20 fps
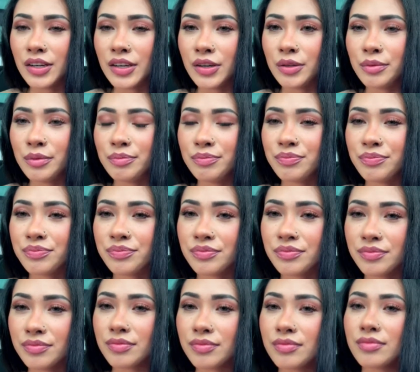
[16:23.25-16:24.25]
You know,
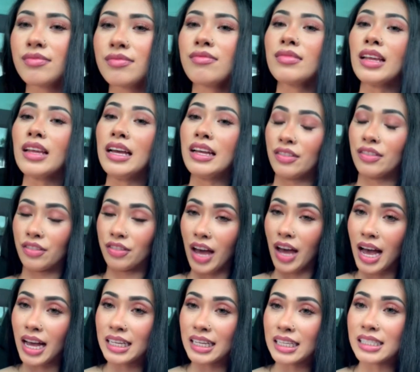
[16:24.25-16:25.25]

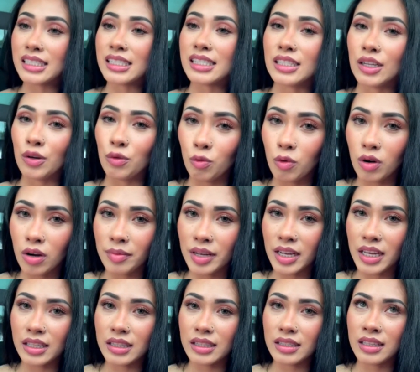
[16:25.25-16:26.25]
that is the
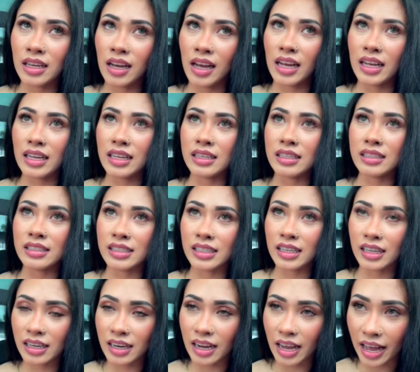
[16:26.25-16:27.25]
woman that
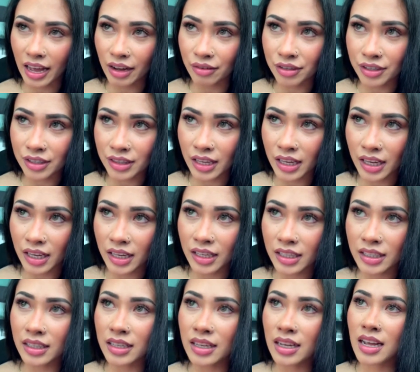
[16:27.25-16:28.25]
did
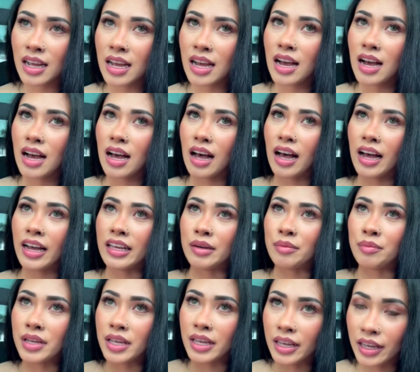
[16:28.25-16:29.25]
everything. I am
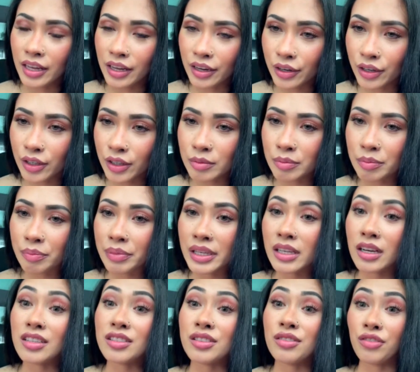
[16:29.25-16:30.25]
here
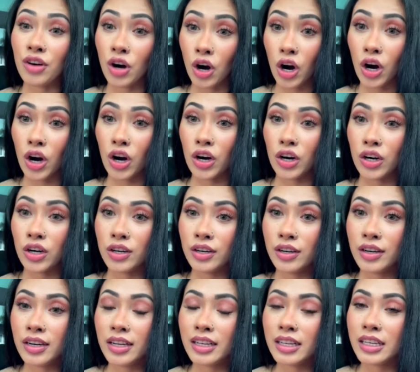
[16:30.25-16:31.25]
because of her.
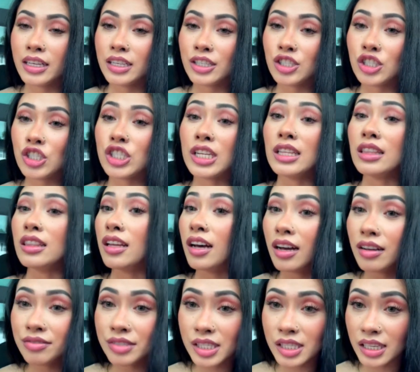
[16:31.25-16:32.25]
She
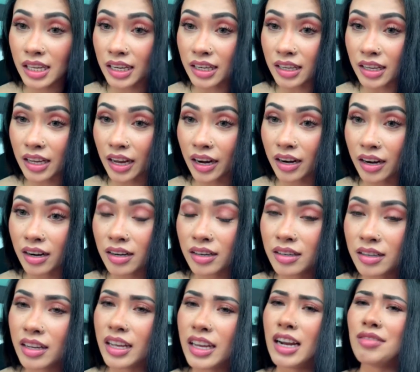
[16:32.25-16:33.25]
loves skincare. And
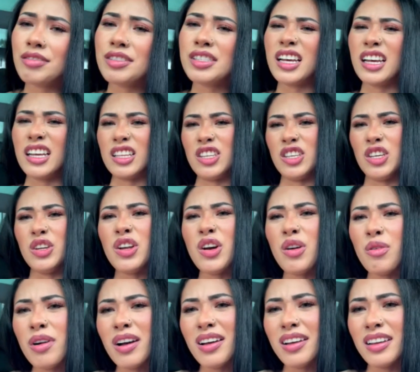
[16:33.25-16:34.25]
I was like, you know
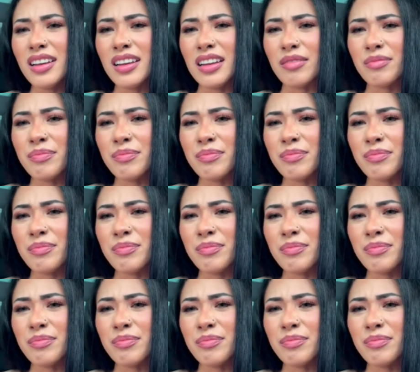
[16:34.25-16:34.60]
what?